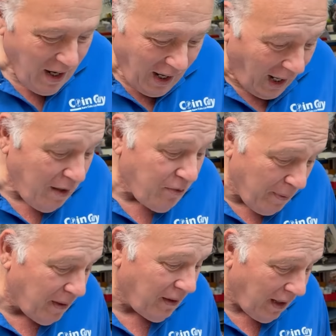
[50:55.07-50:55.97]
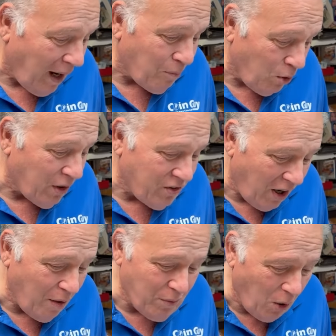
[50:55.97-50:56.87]
I spent a lot more
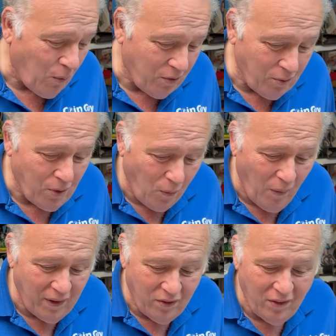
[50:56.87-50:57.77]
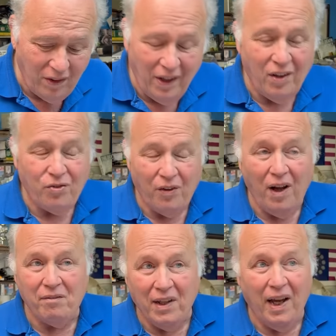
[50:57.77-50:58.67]
time going through coins in the last
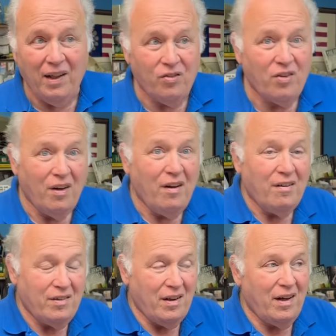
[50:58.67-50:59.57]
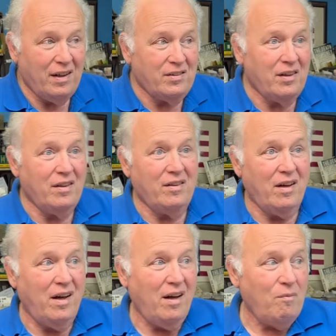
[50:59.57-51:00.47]
five days than I did
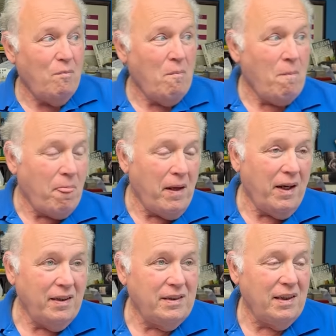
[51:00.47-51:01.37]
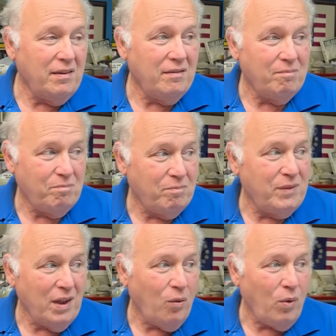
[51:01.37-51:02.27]
uh, than I did
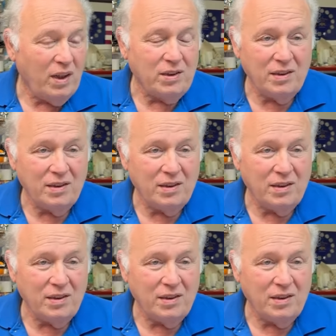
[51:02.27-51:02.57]
you know, watching